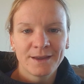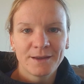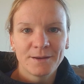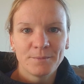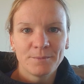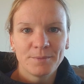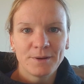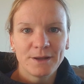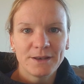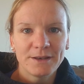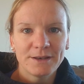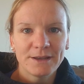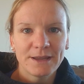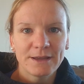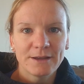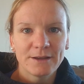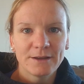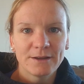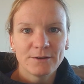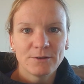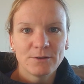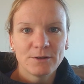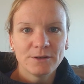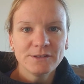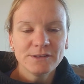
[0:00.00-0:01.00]
But
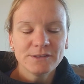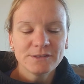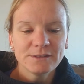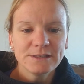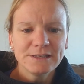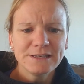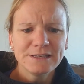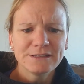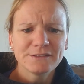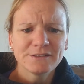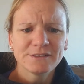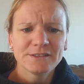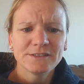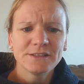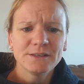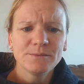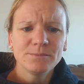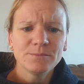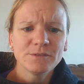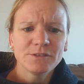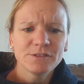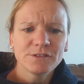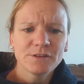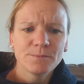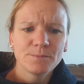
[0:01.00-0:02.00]
honestly, it
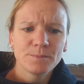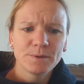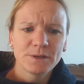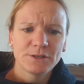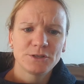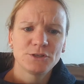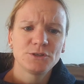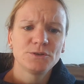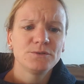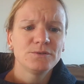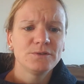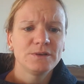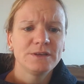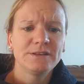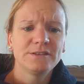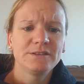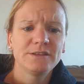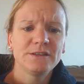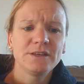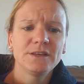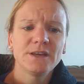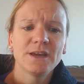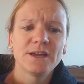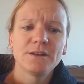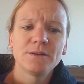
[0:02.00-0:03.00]
seems a bit too
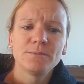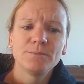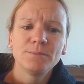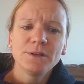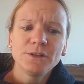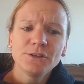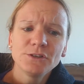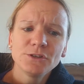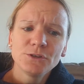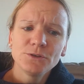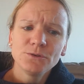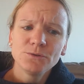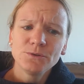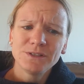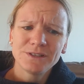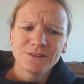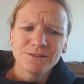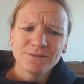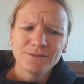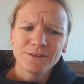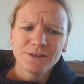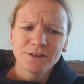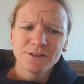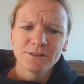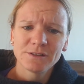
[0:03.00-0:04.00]
easy and a bit too
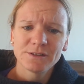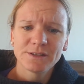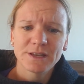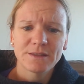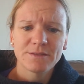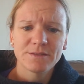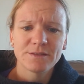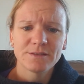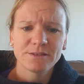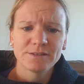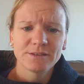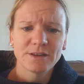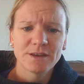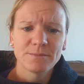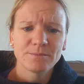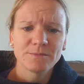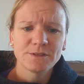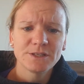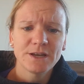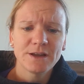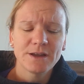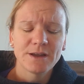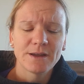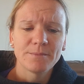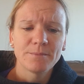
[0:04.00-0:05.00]
difficult at the same
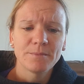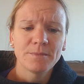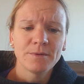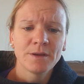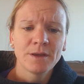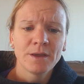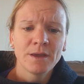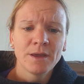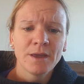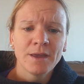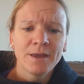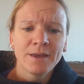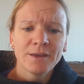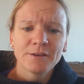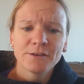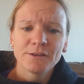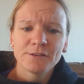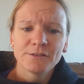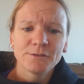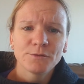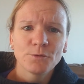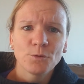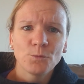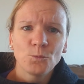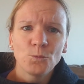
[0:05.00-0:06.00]
time,
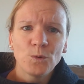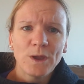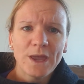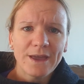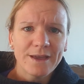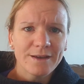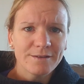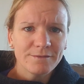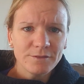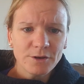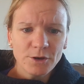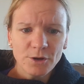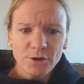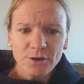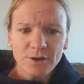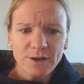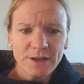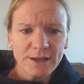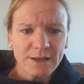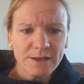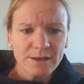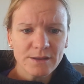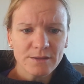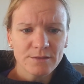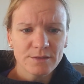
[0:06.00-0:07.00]
because we haven't heard
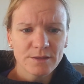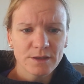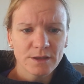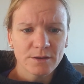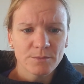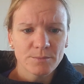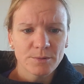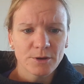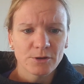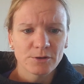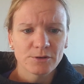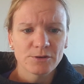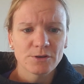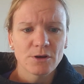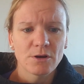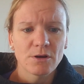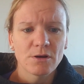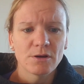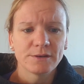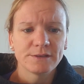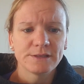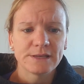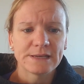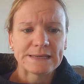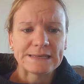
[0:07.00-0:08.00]
anything about
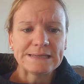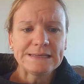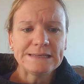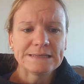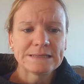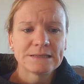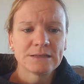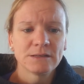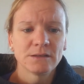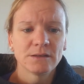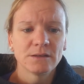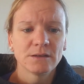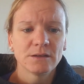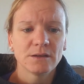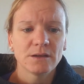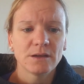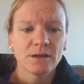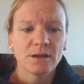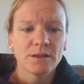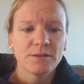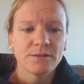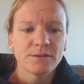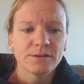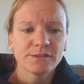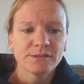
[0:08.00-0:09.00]
God yet.
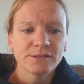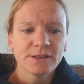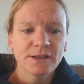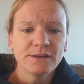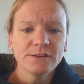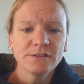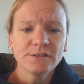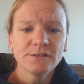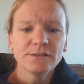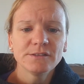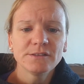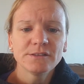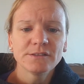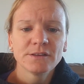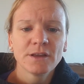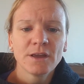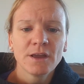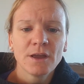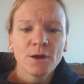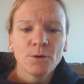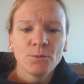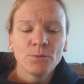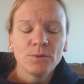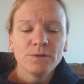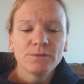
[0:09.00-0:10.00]
And the sentence
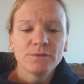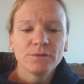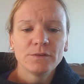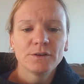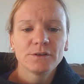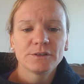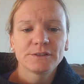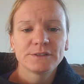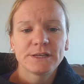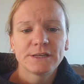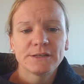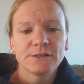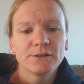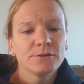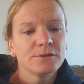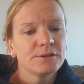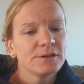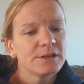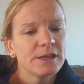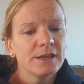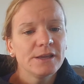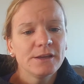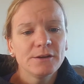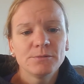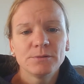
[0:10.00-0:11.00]
we've looked at could
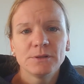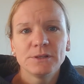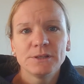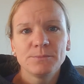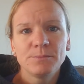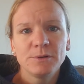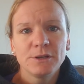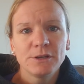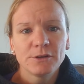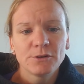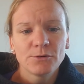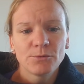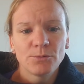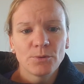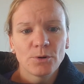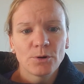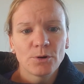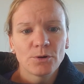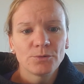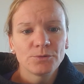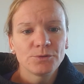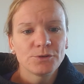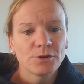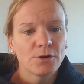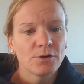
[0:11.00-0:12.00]
equally be a
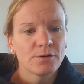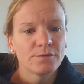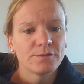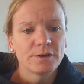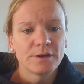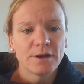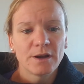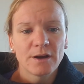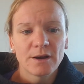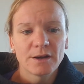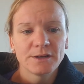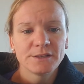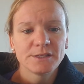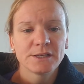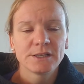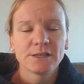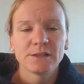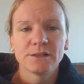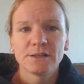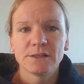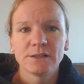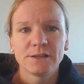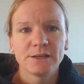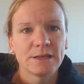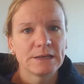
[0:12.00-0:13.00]
quote of an
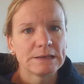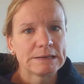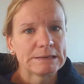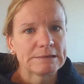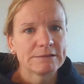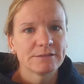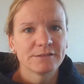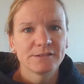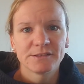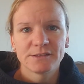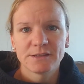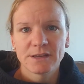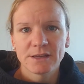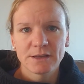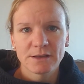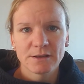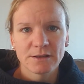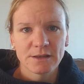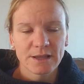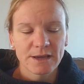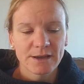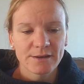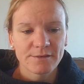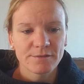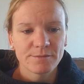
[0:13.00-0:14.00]
article in, say, a
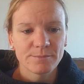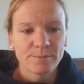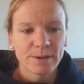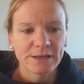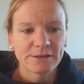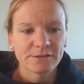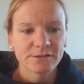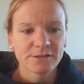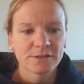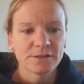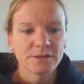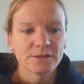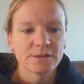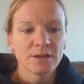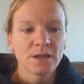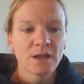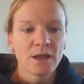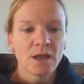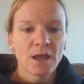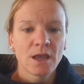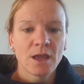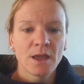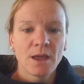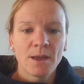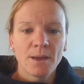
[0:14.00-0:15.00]
Life magazine,
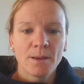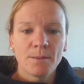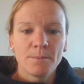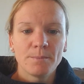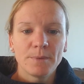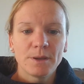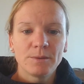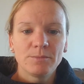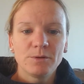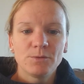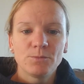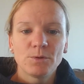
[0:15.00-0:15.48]
maybe